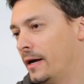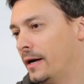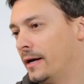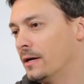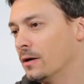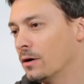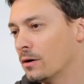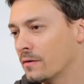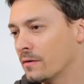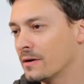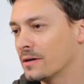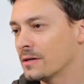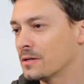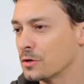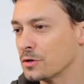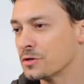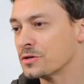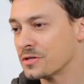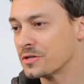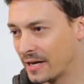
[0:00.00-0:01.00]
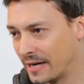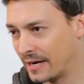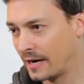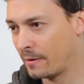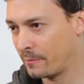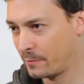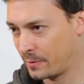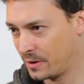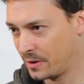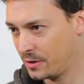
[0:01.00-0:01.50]
In order to set
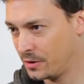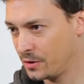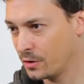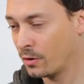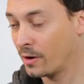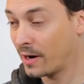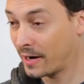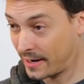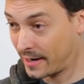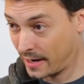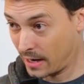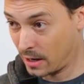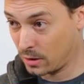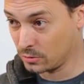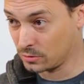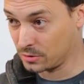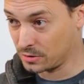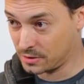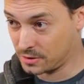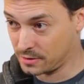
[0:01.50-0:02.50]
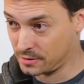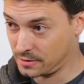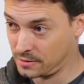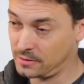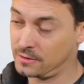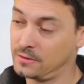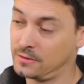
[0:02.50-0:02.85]
up your account,